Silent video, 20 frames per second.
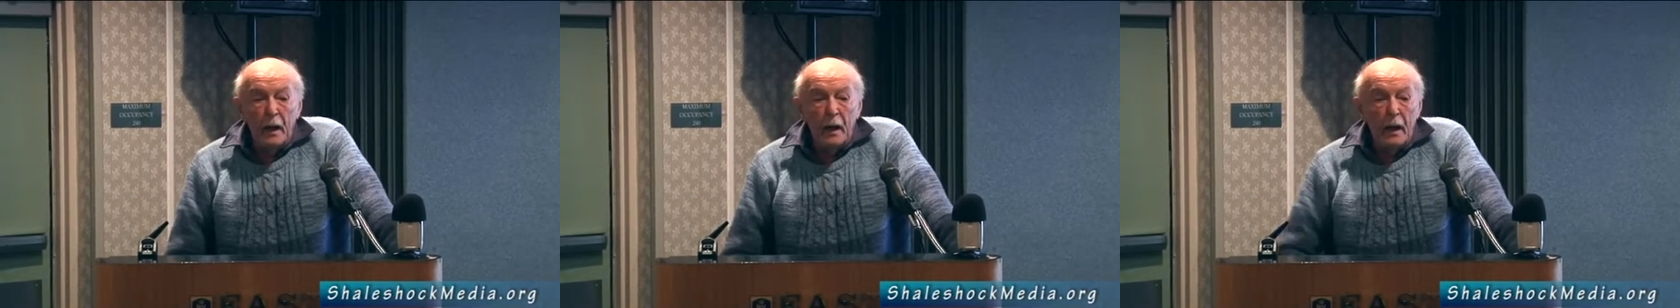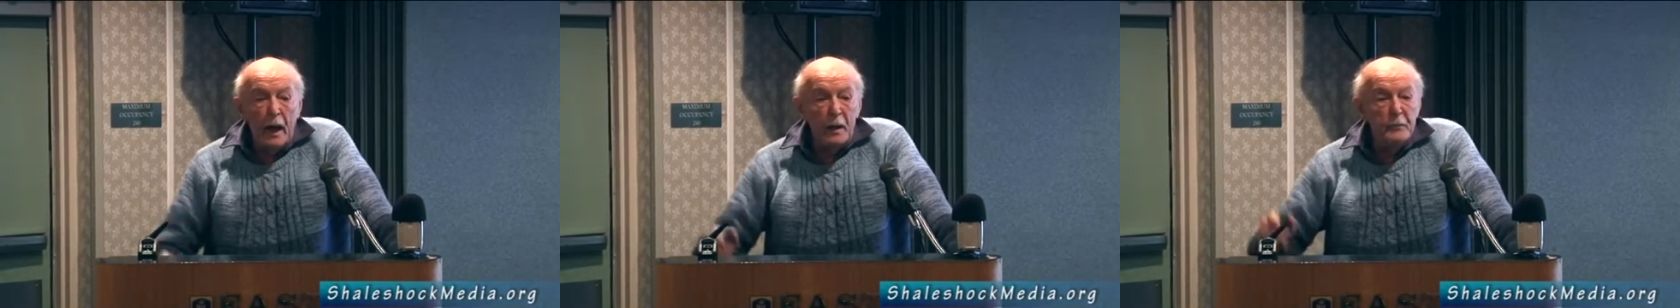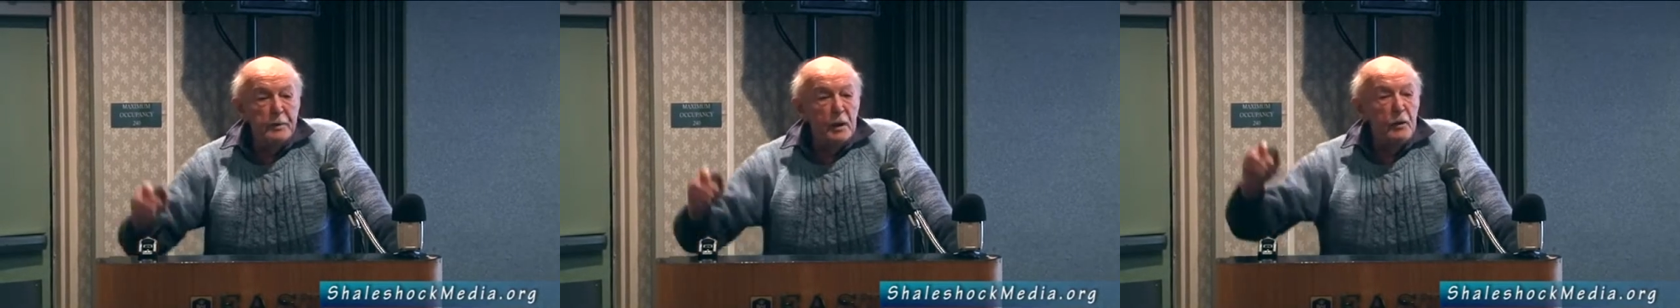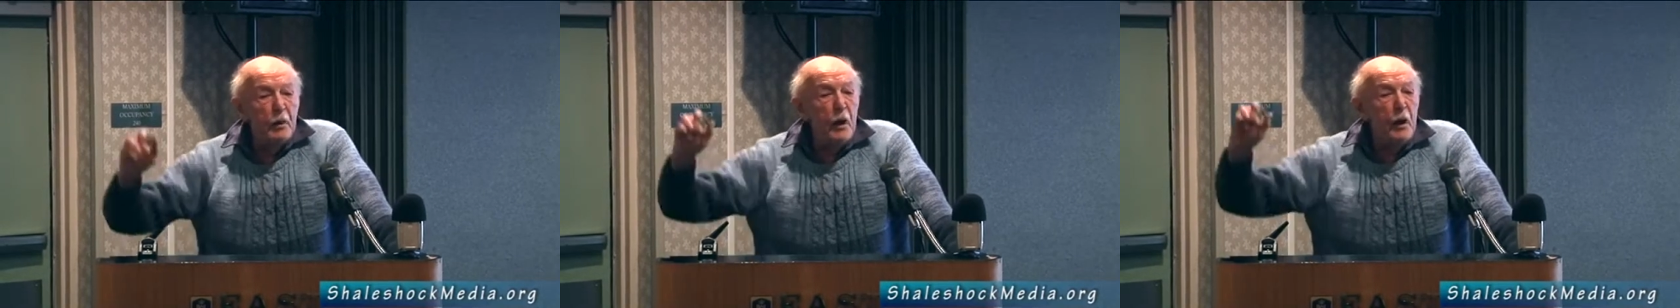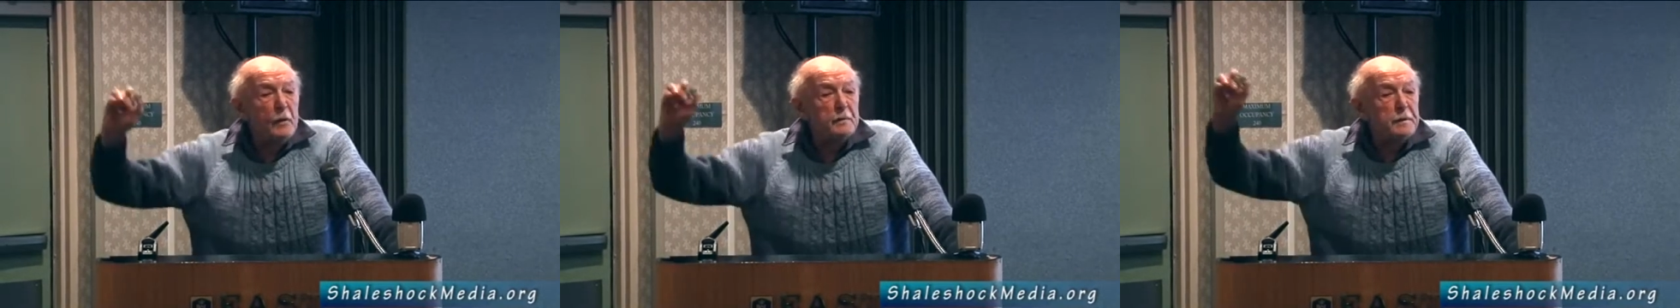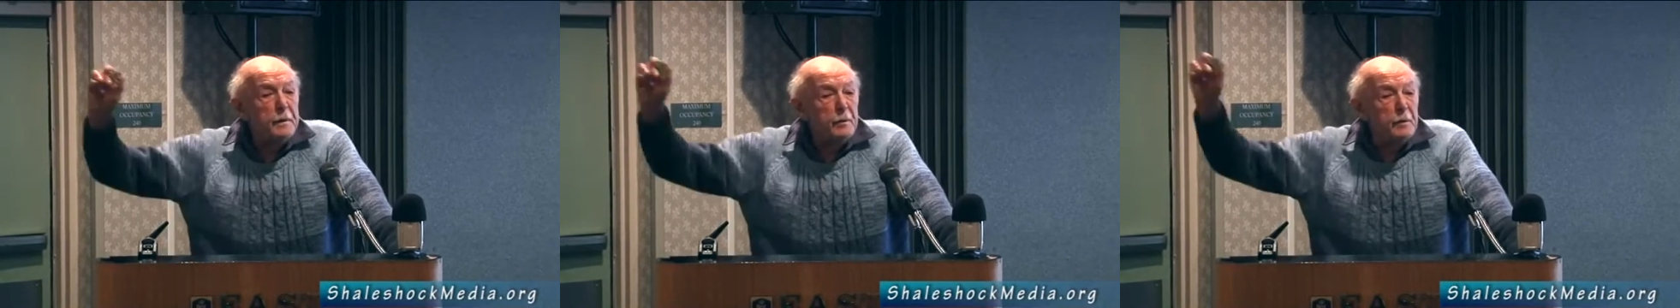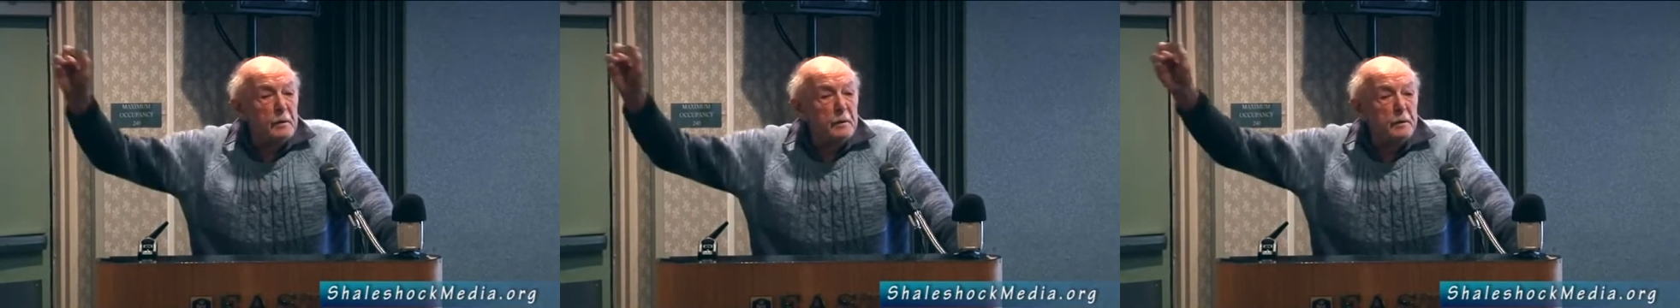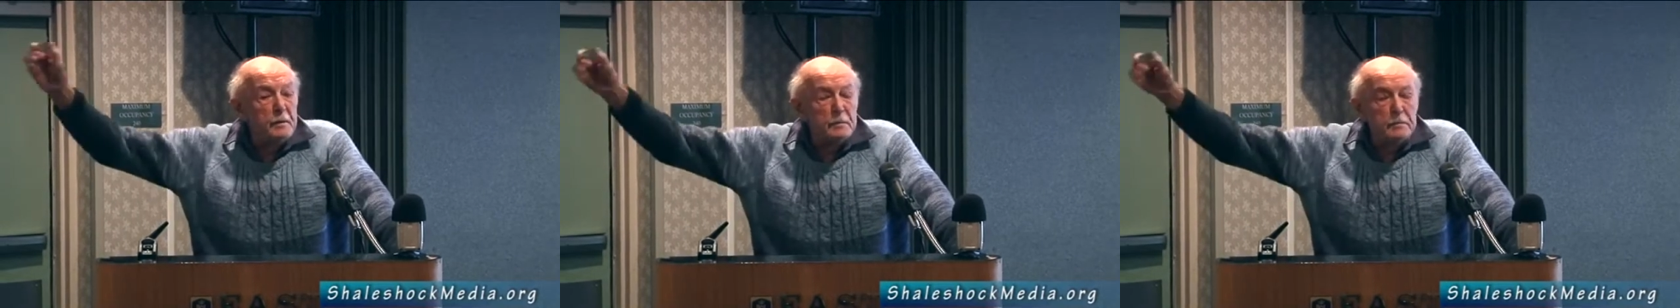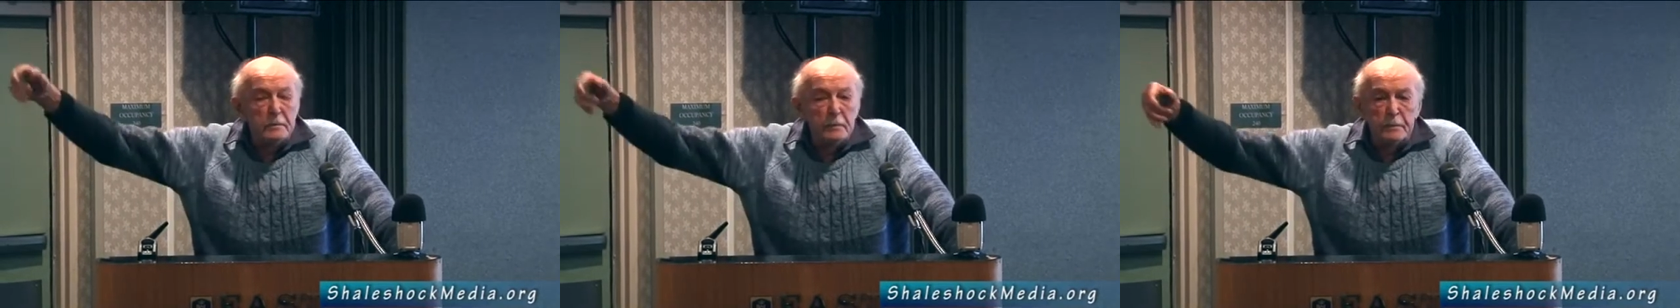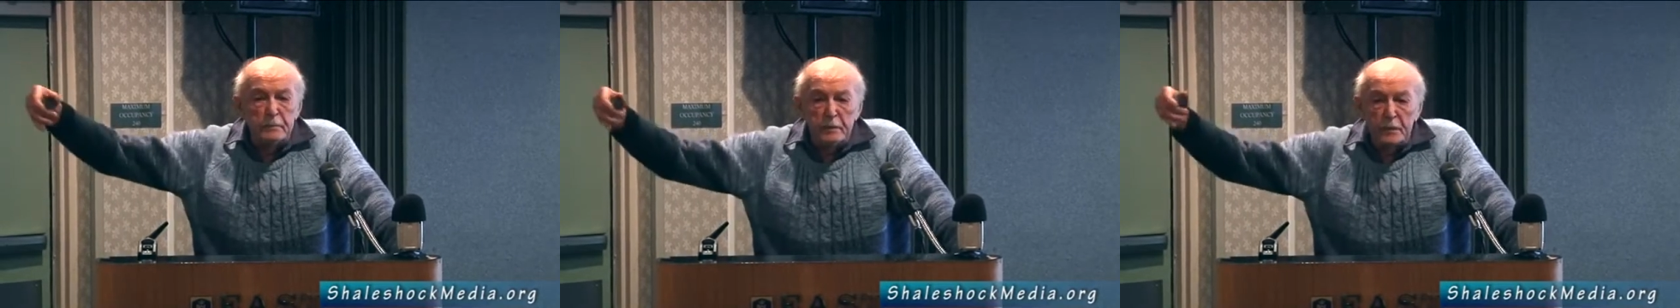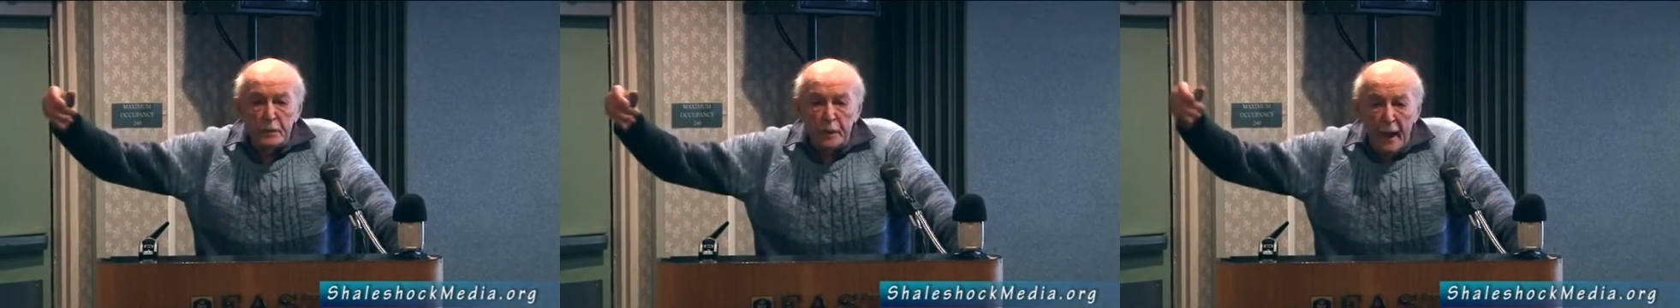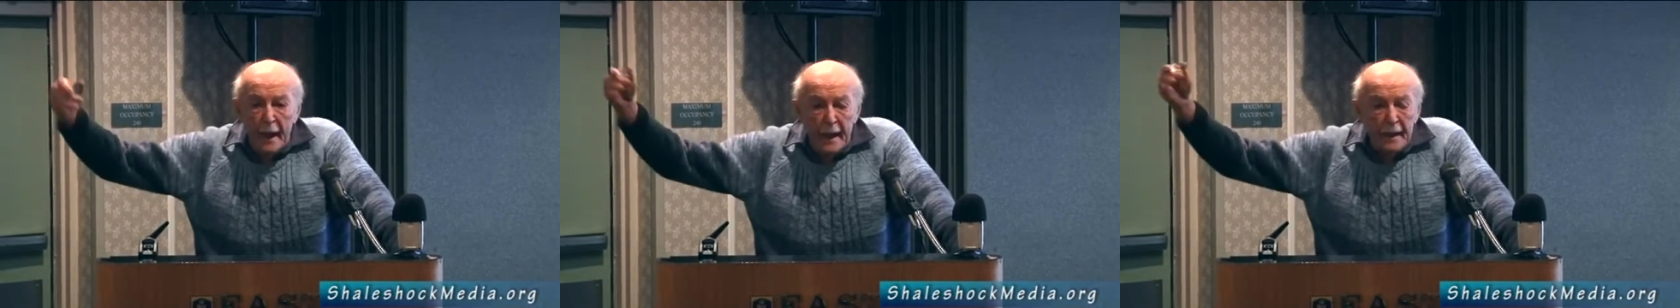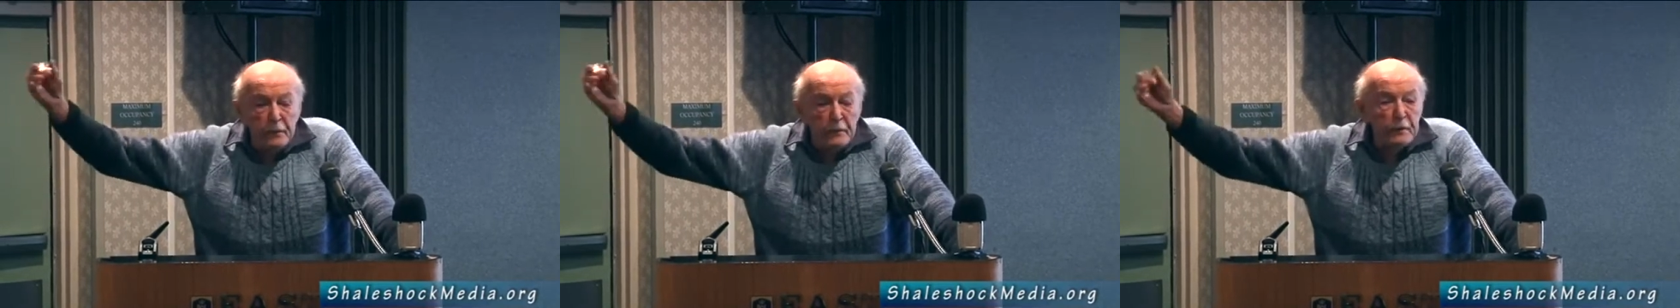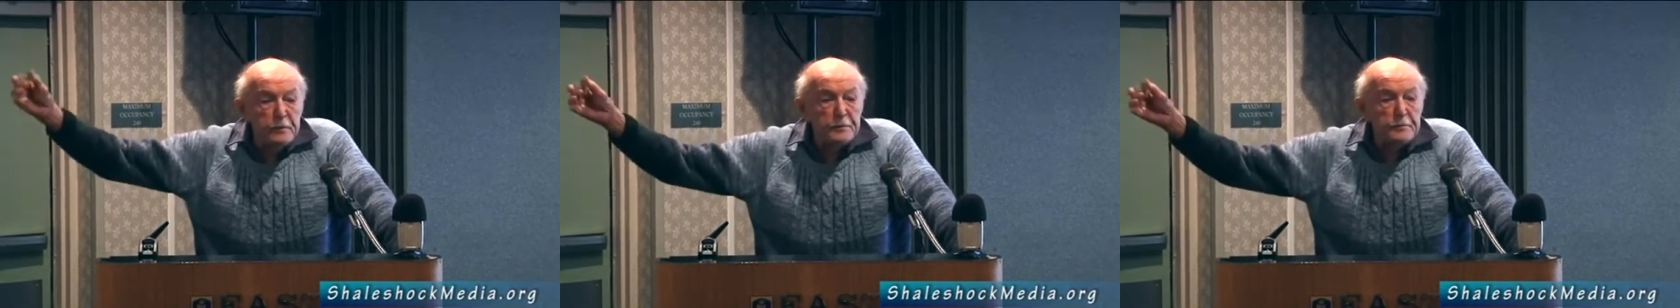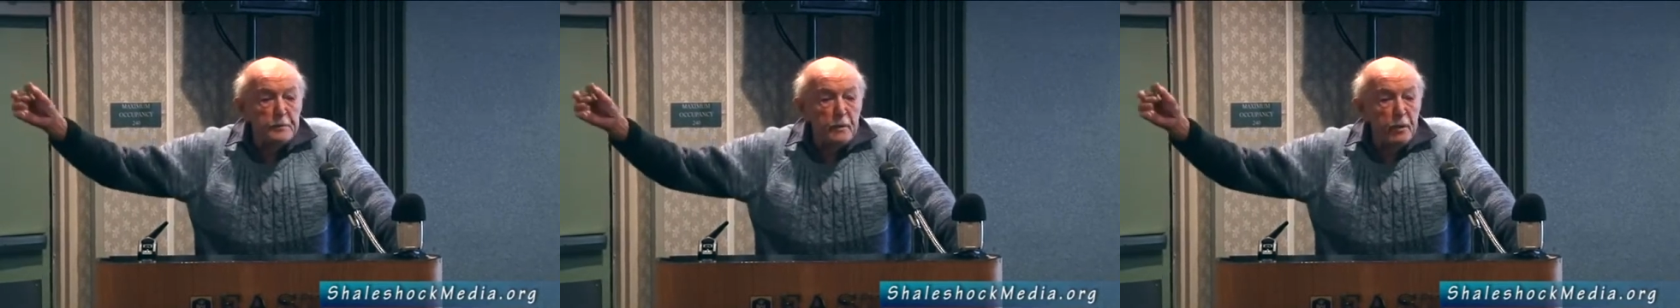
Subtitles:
I belong to the anglers